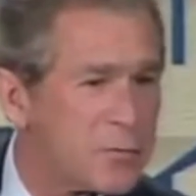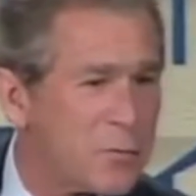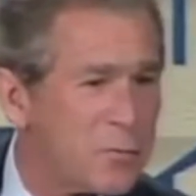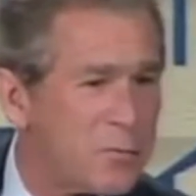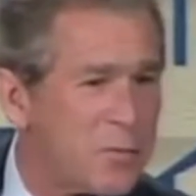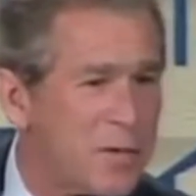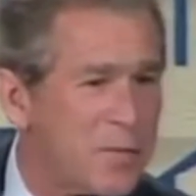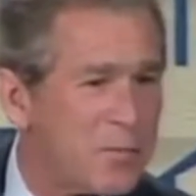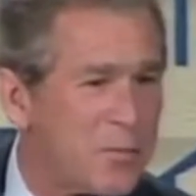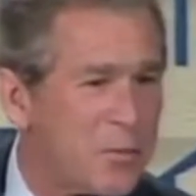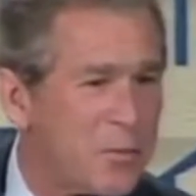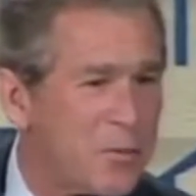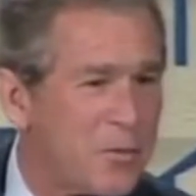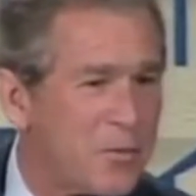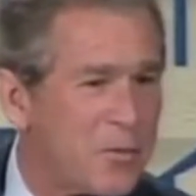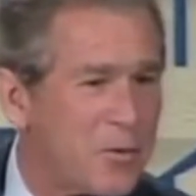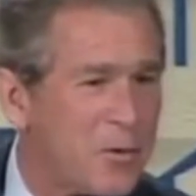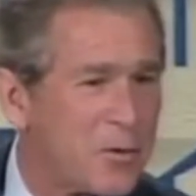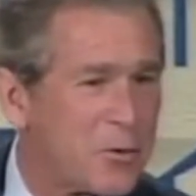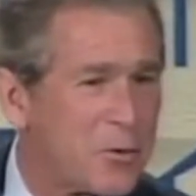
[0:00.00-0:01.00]
when
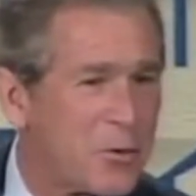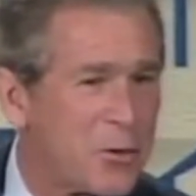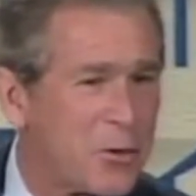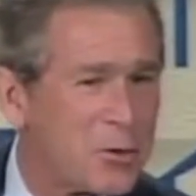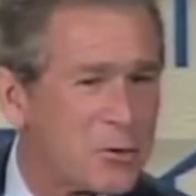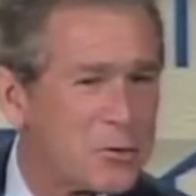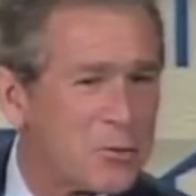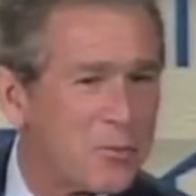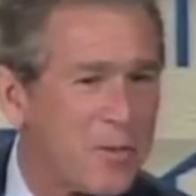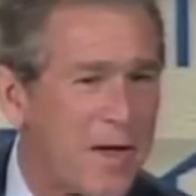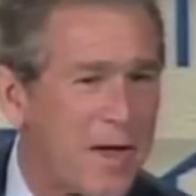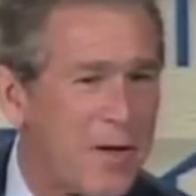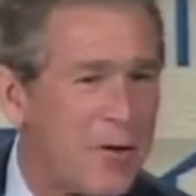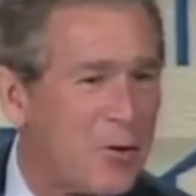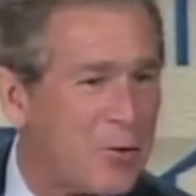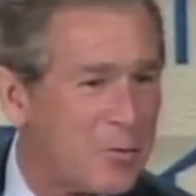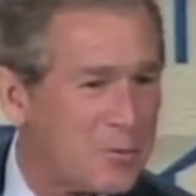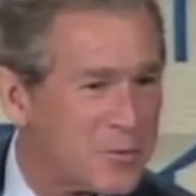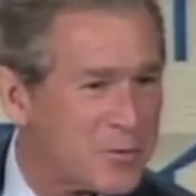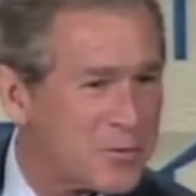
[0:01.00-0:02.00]
people are encouraged to buy
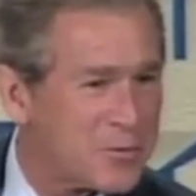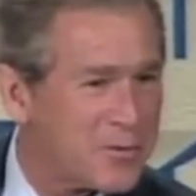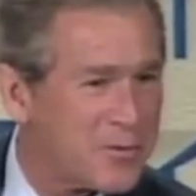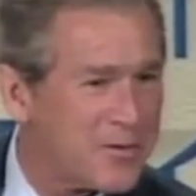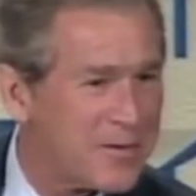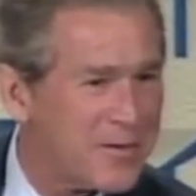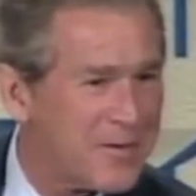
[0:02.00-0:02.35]
homes.